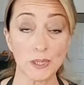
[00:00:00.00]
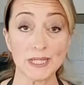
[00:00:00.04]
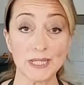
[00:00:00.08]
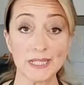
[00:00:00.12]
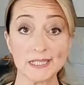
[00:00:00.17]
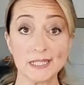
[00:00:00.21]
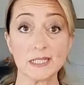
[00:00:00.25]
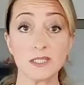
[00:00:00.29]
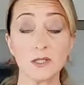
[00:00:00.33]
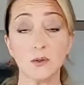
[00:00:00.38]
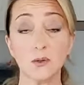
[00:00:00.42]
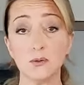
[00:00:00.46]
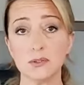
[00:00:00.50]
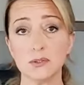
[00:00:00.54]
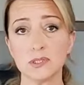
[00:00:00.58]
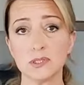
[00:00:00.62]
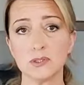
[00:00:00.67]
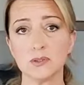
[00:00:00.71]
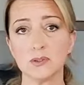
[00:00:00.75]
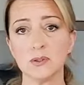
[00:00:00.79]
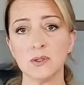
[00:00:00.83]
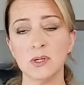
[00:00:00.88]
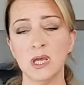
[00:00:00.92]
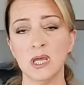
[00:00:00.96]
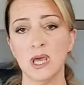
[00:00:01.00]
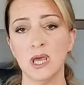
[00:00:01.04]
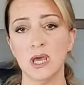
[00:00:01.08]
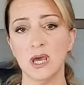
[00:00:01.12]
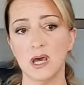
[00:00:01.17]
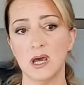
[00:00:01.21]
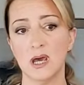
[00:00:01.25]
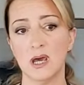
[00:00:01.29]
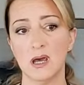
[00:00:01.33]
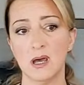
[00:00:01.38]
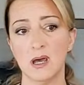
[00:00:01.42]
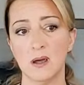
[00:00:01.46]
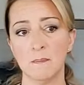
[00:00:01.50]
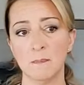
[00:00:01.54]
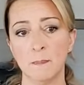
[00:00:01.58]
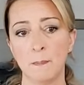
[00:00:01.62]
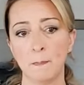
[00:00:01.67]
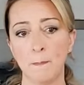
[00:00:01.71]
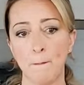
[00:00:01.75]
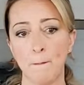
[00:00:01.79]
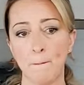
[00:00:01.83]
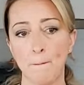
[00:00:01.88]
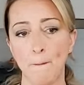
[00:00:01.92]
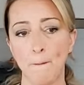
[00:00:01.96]
This is also
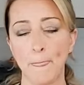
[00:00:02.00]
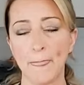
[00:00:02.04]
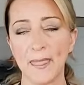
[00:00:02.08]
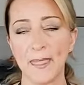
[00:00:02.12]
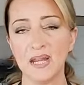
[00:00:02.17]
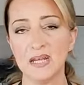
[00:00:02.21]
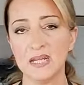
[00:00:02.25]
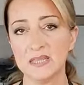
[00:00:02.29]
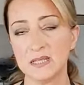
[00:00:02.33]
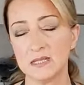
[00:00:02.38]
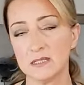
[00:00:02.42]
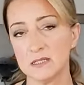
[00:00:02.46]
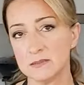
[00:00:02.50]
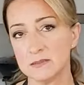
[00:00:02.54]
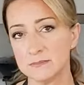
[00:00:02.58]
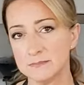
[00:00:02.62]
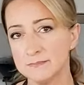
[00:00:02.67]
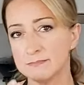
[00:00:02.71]
a little